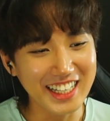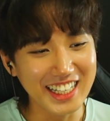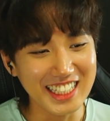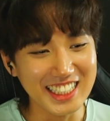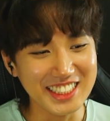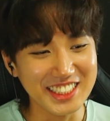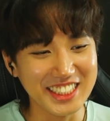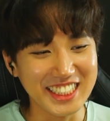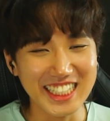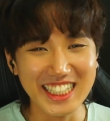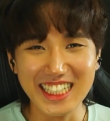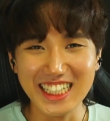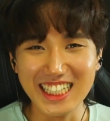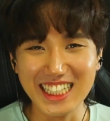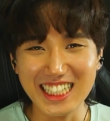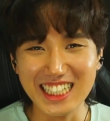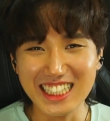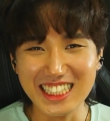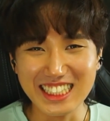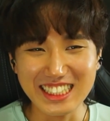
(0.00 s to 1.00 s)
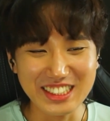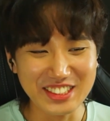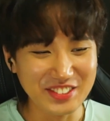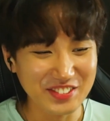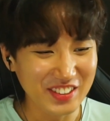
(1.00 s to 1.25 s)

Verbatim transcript: is this?